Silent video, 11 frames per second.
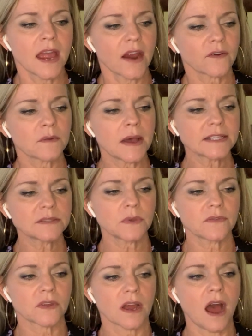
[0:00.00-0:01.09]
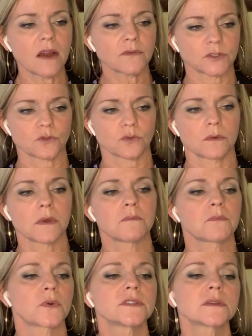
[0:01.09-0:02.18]
It reminds me of the conference room in
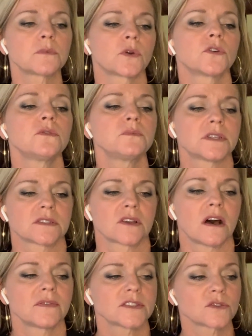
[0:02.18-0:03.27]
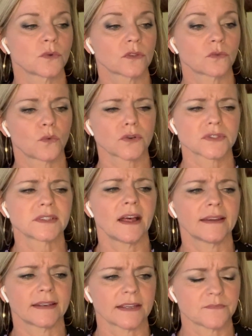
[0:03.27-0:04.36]
Principal Gupta's office with worse
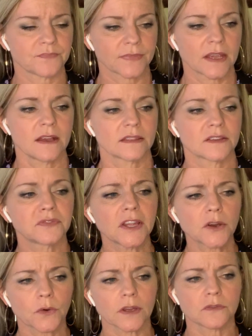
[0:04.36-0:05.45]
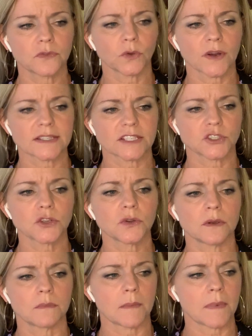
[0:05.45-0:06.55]
lighting. The flickering fluorescent
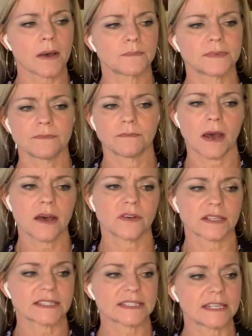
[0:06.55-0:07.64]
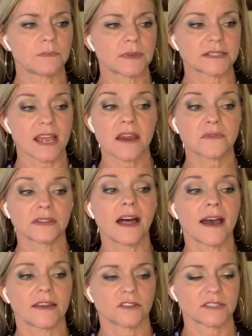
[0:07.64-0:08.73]
tube above us deepens every
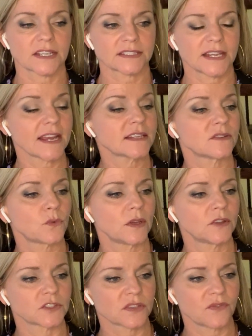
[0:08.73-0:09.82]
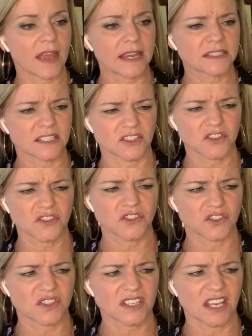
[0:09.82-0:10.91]
line on Detective Wheeler's face and turns her
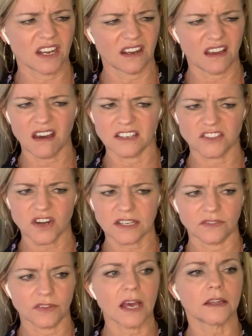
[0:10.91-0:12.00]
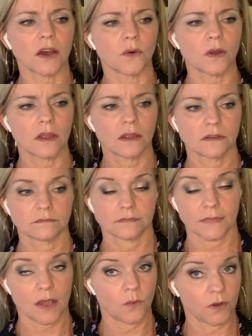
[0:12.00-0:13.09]
skin an unattractive yellow.
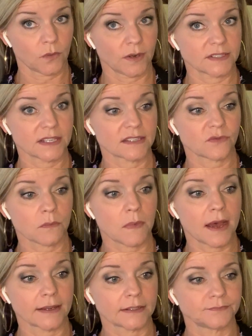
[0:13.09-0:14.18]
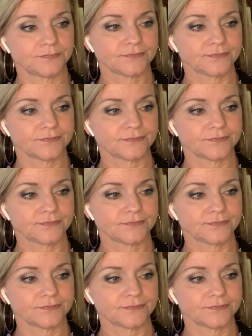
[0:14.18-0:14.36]
I wonder what it does for mine.